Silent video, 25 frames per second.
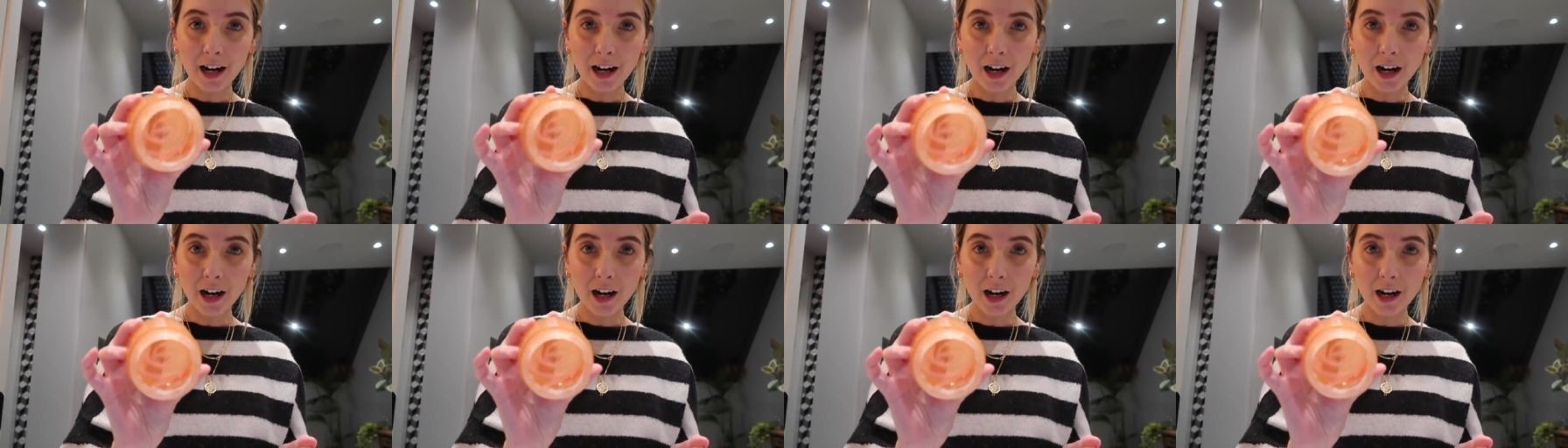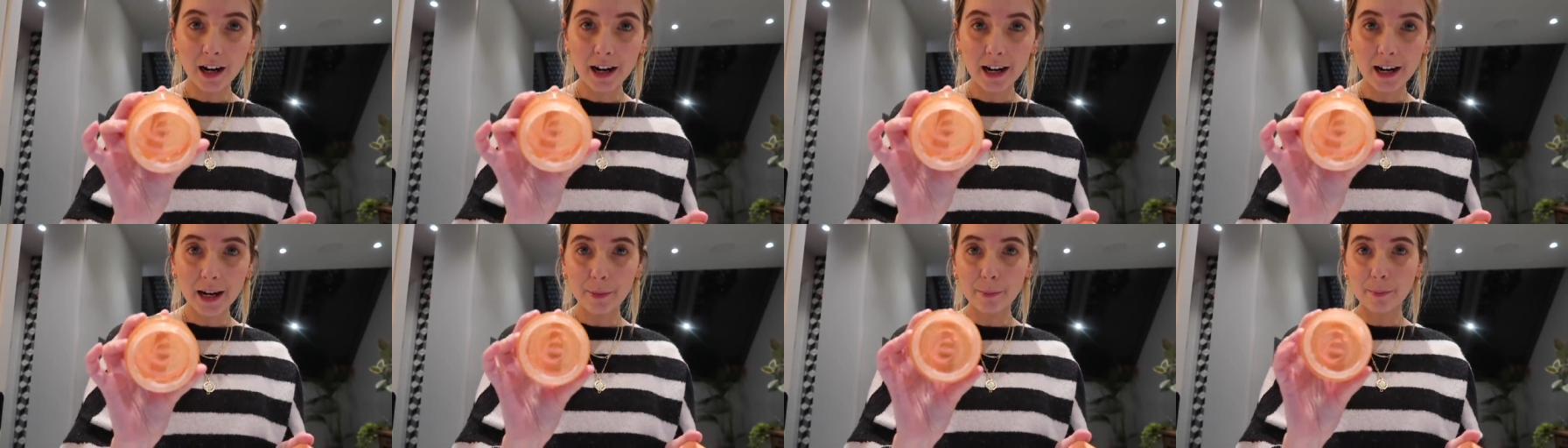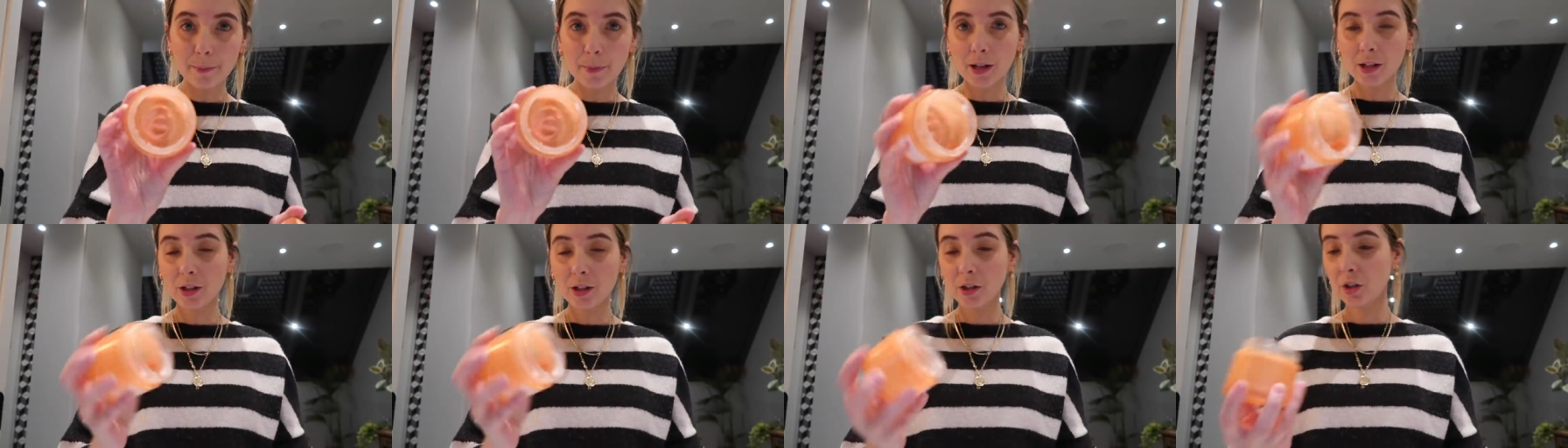
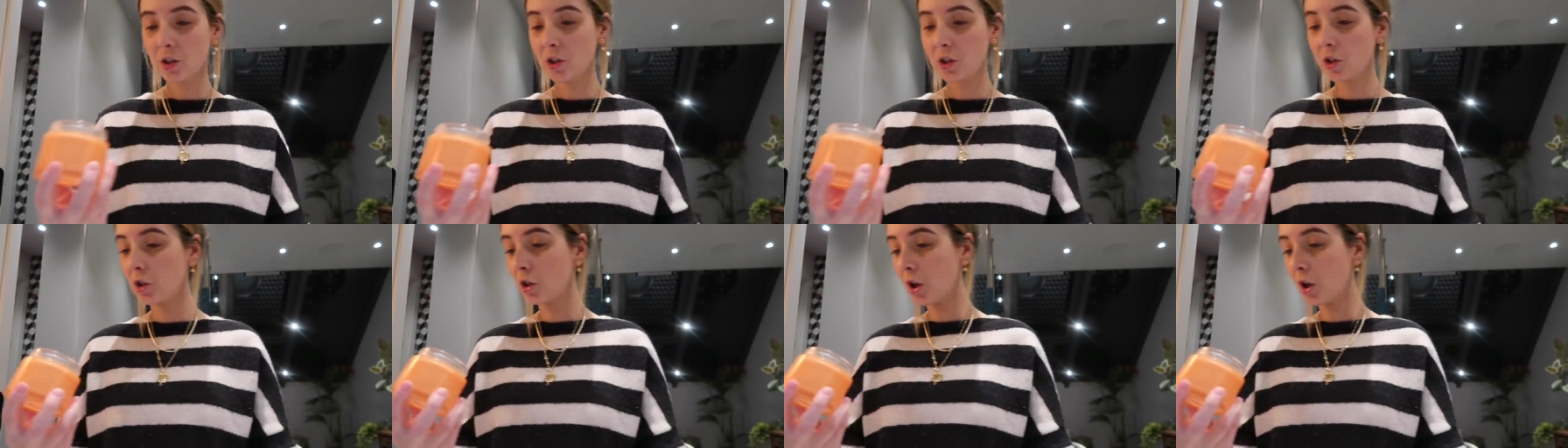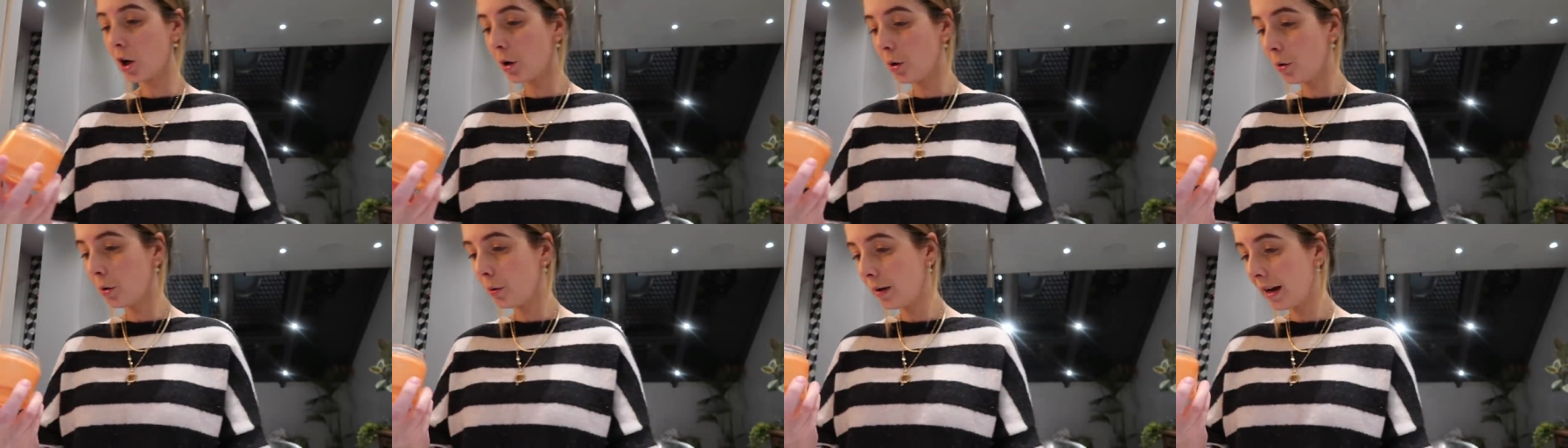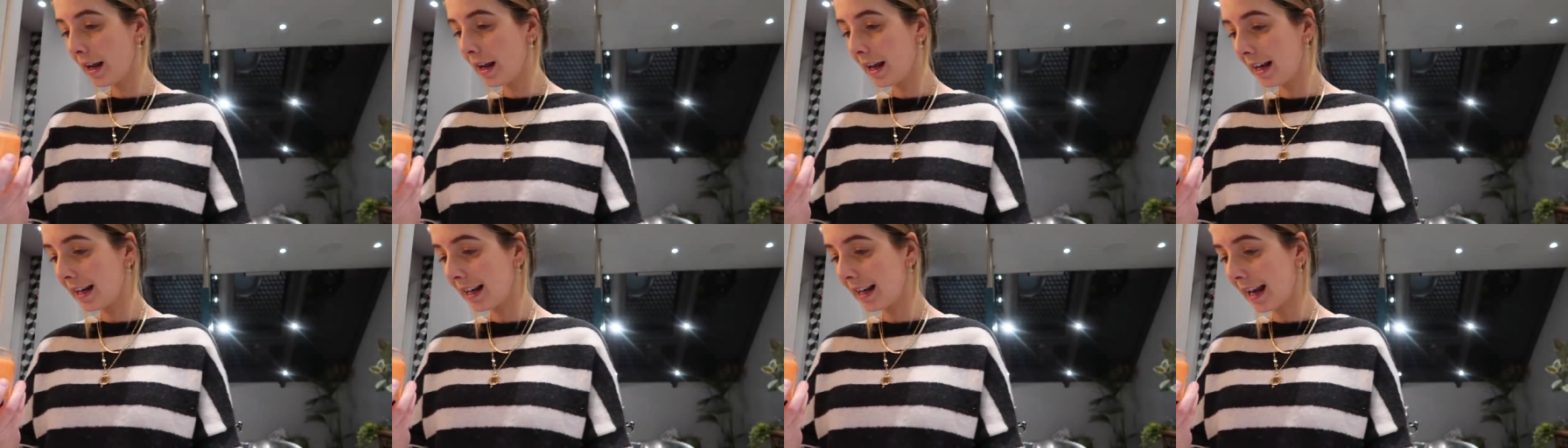I'm so
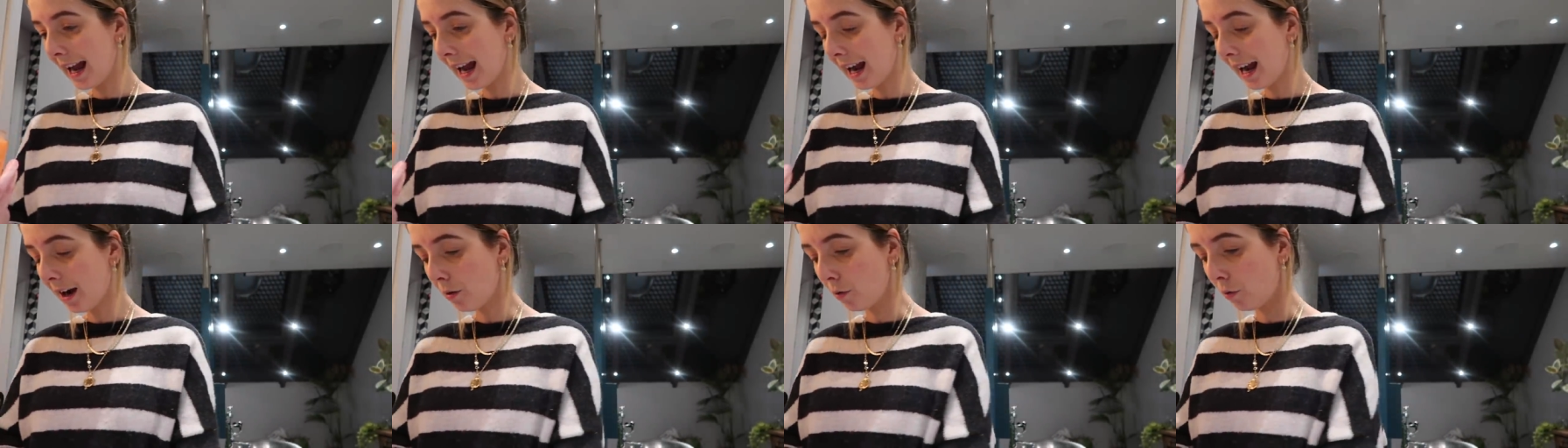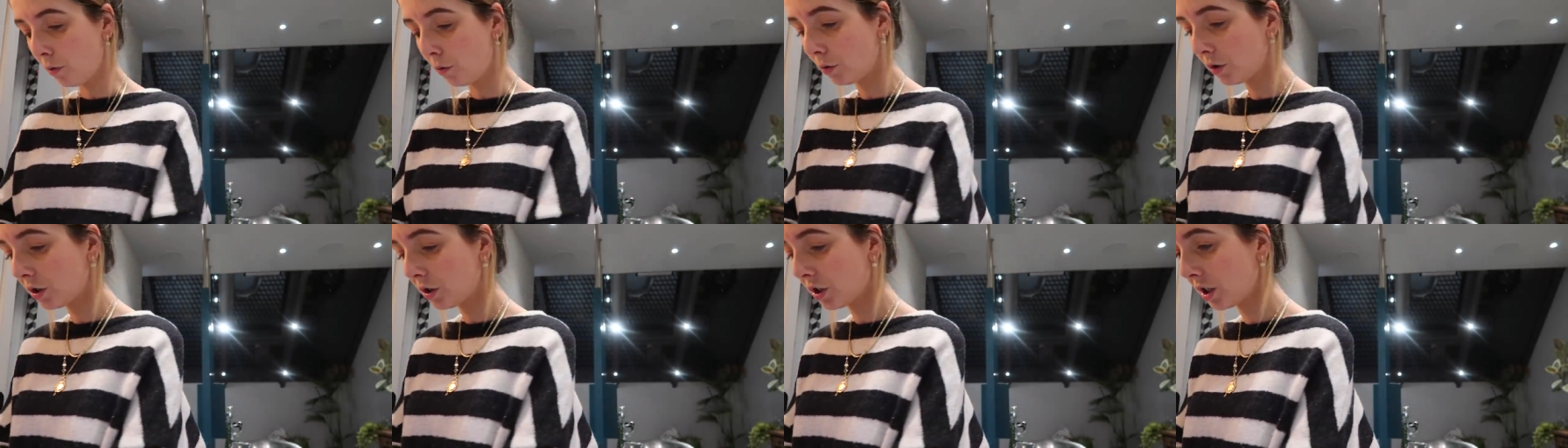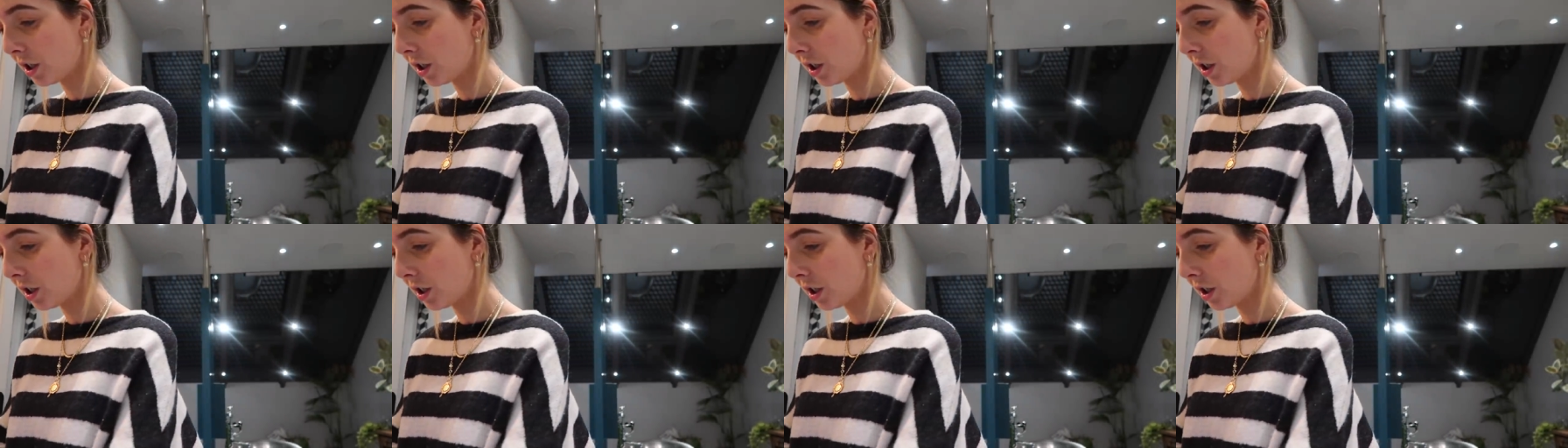nearly out.